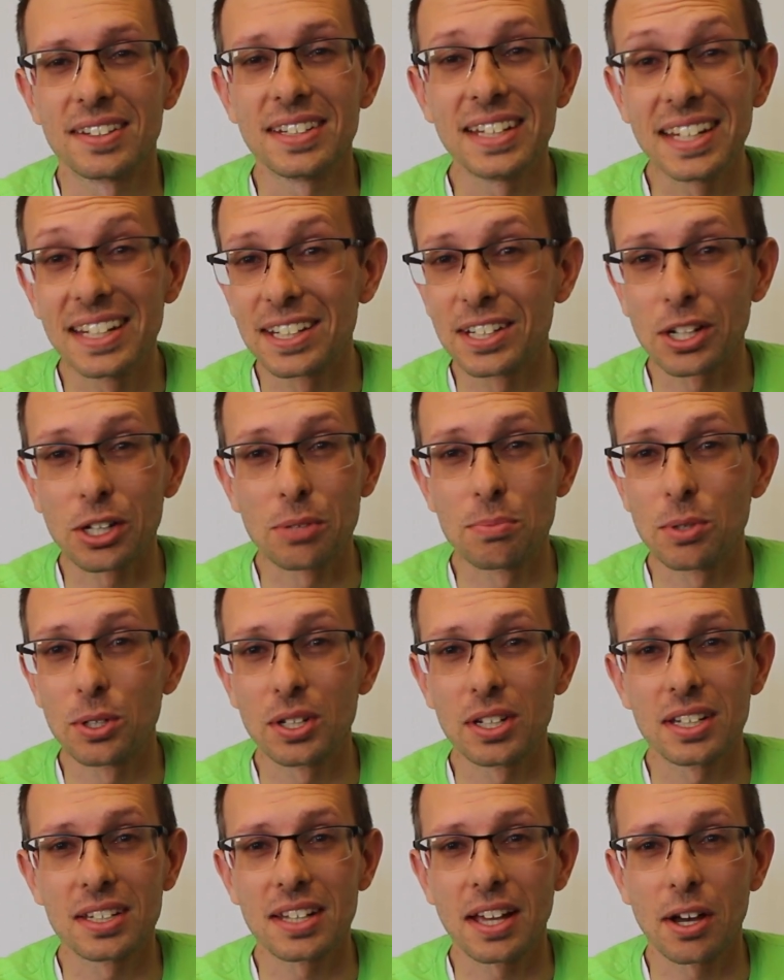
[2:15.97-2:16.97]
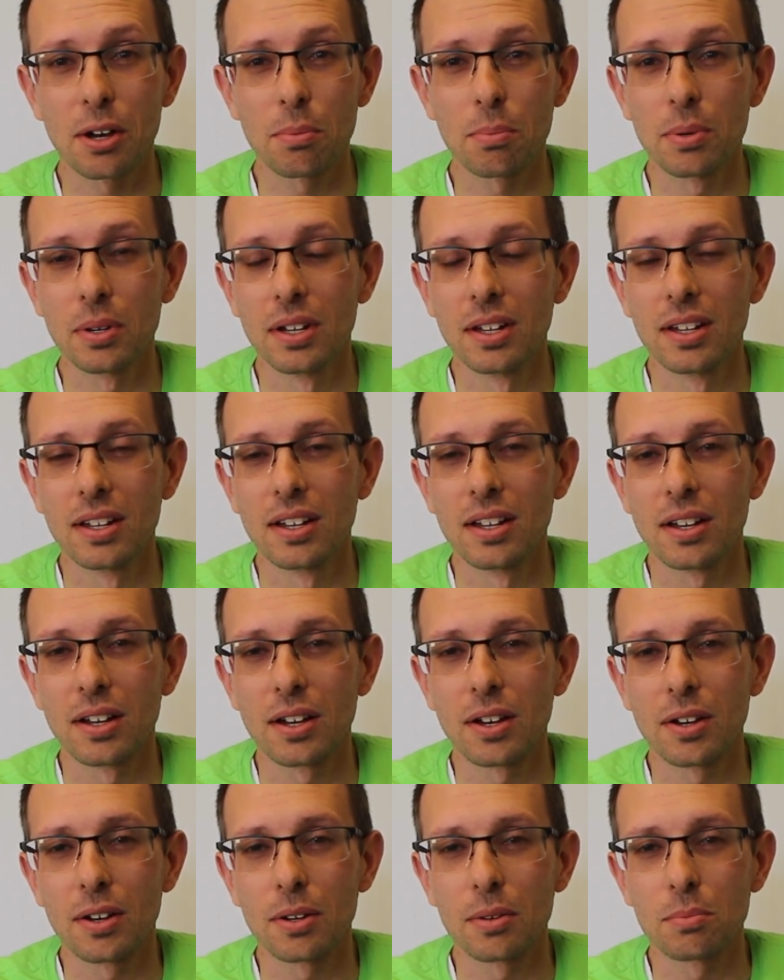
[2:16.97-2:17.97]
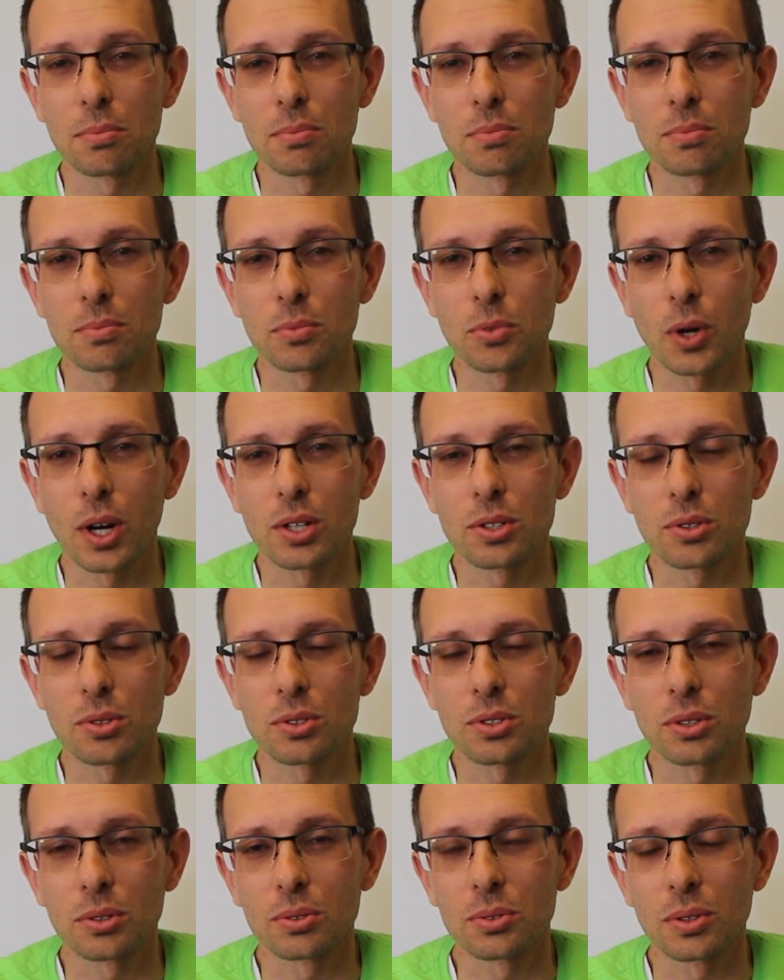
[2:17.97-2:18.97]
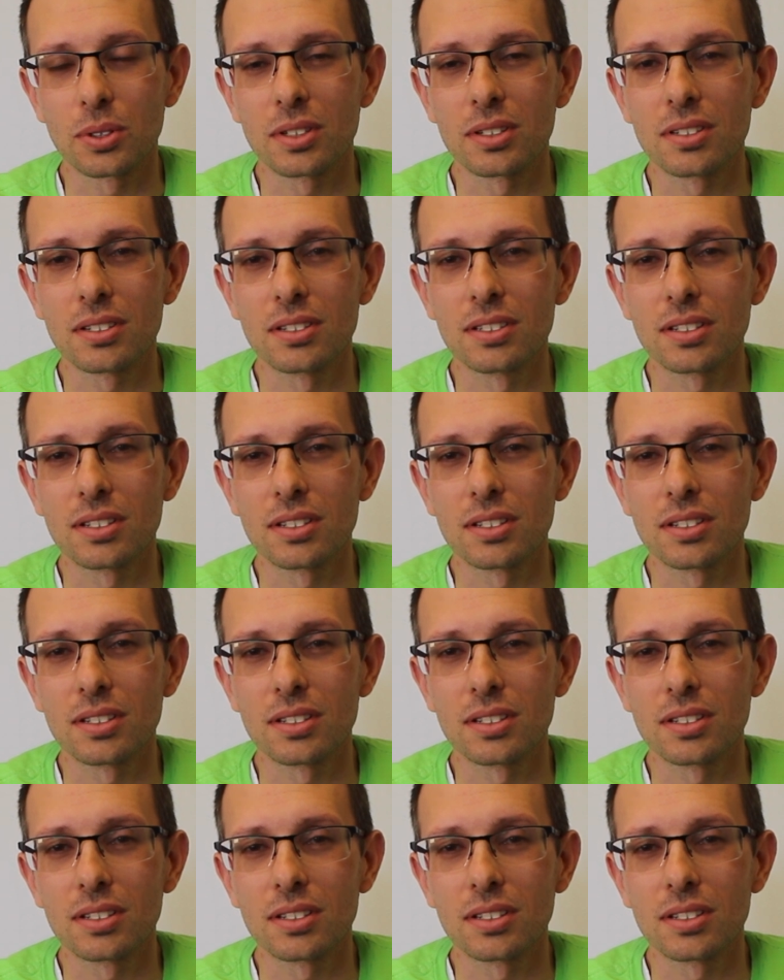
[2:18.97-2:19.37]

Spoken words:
needing a community to help raise your children